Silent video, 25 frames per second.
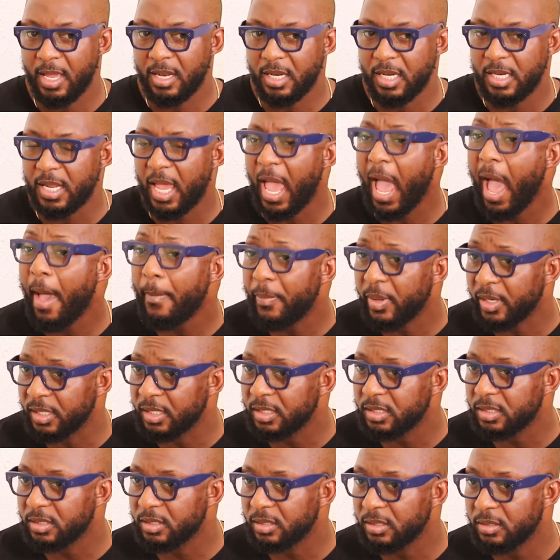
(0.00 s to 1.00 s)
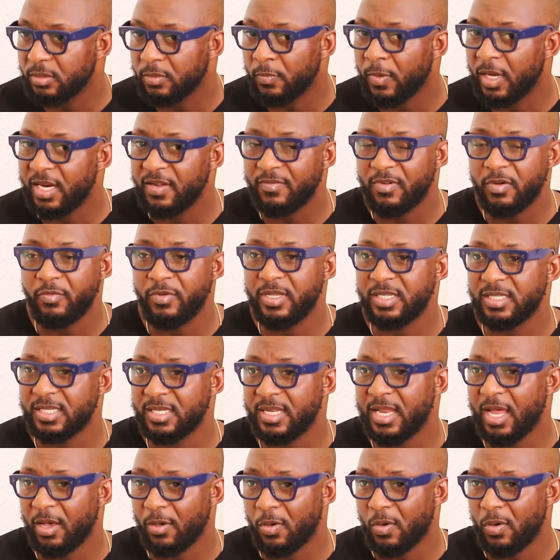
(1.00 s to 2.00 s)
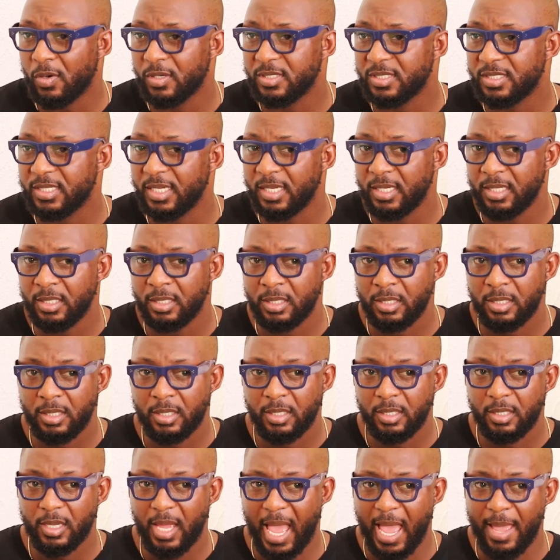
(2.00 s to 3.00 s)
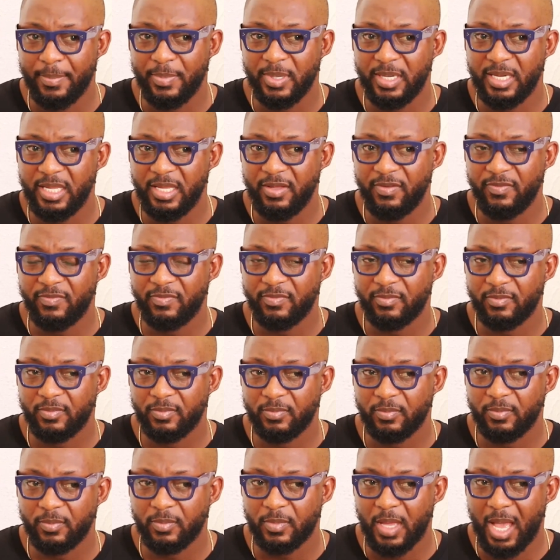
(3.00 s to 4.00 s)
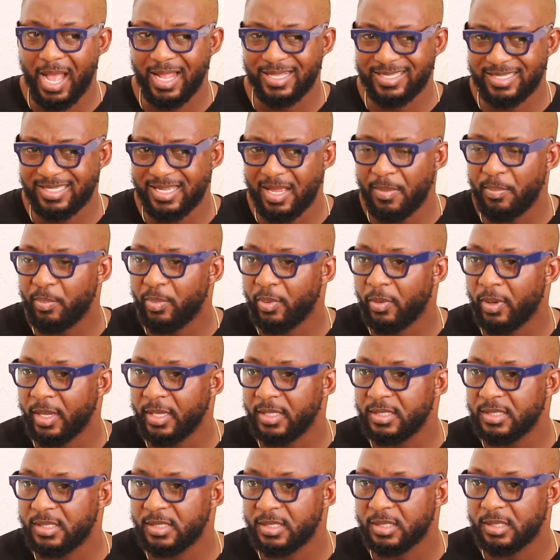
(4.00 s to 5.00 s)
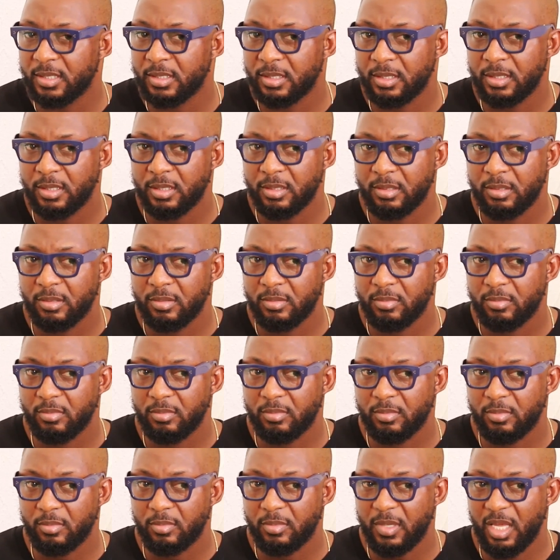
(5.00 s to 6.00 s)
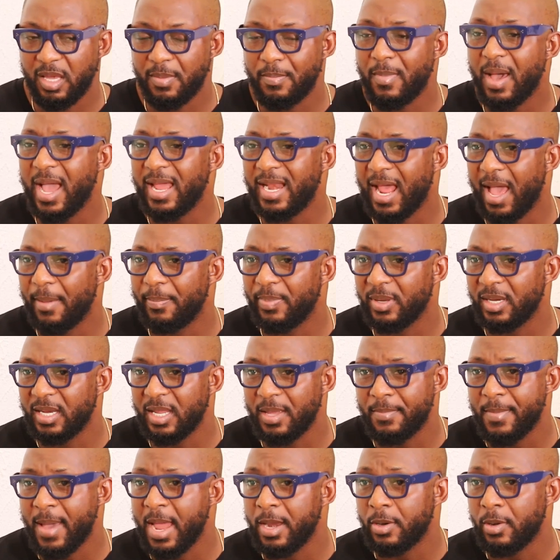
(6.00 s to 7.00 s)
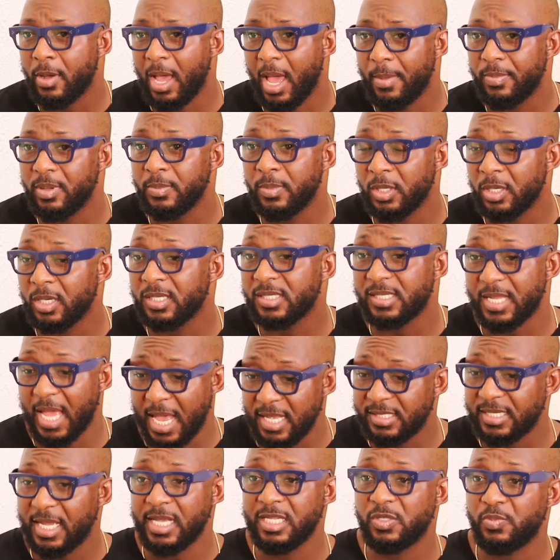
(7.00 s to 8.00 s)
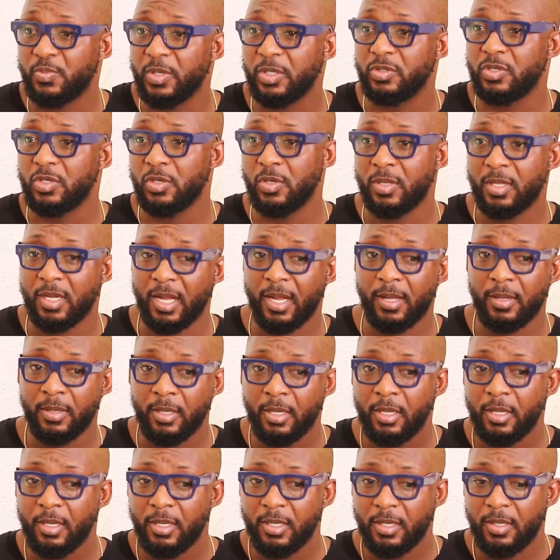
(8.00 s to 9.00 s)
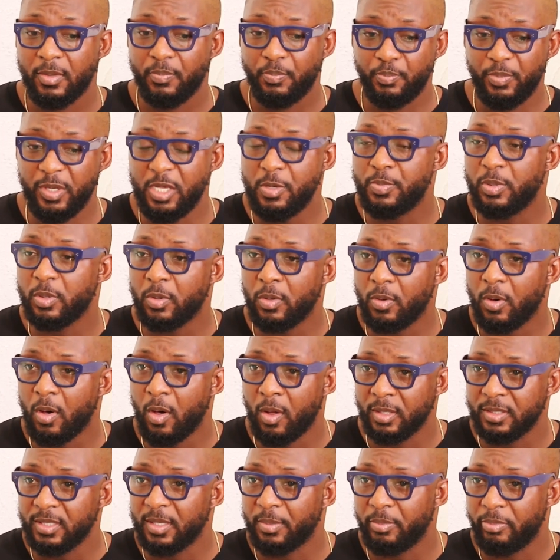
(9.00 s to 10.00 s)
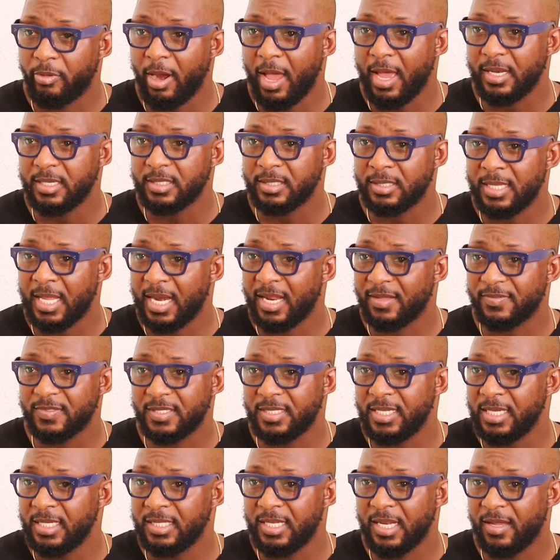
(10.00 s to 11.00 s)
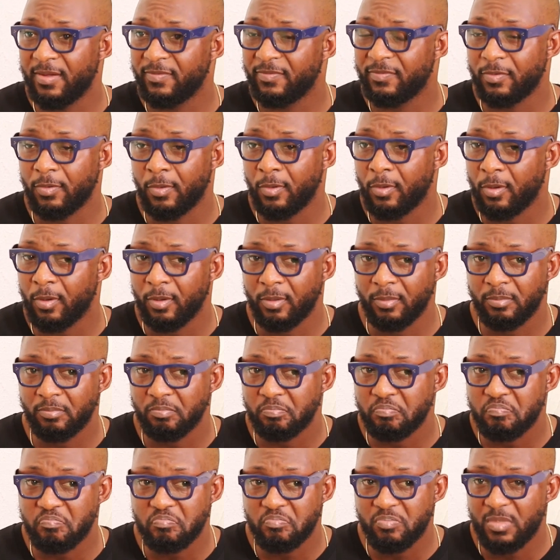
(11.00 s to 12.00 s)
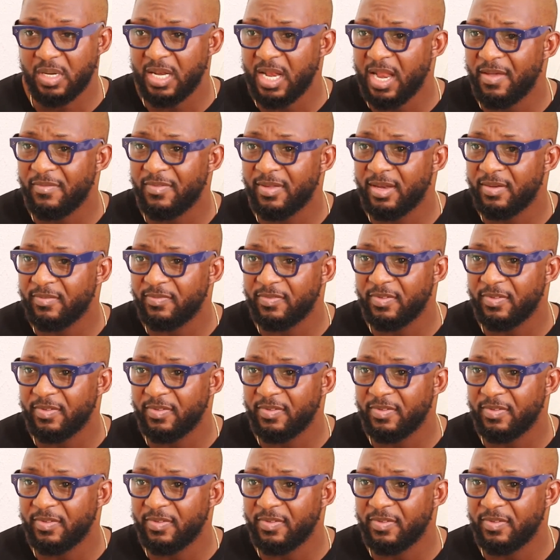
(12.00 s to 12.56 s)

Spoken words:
And it happened. Whatever reason that caused it, I believe at some point it might happen, it might not happen. Because as I speak to you, there are people on the brand that have stayed there for 11,